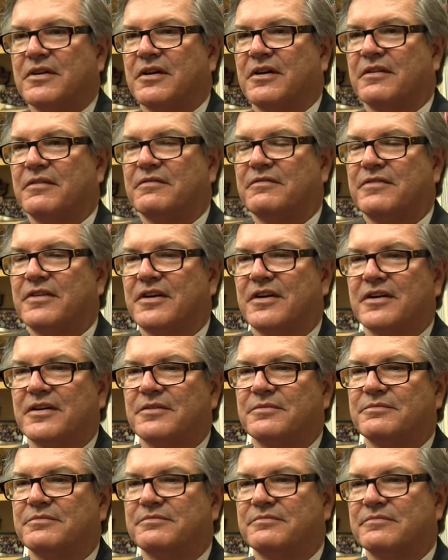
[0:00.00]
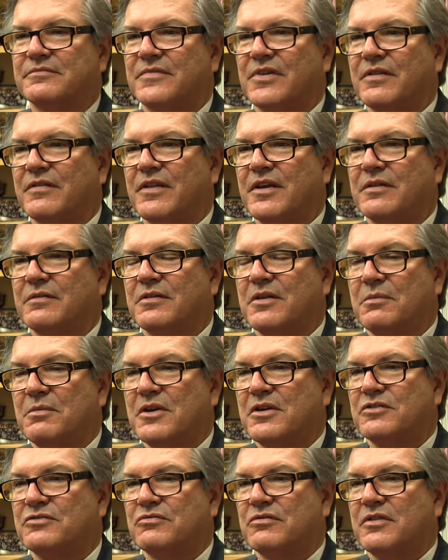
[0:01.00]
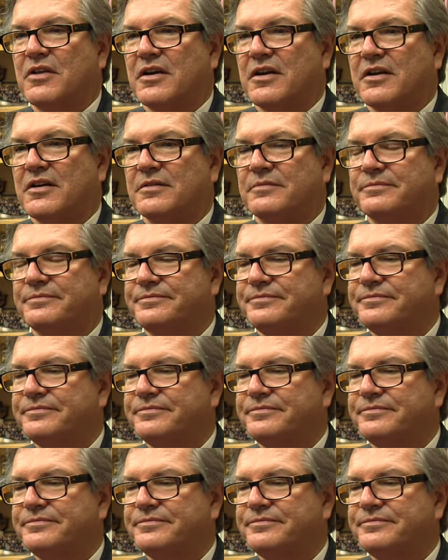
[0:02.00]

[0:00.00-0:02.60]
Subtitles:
of the ministry there.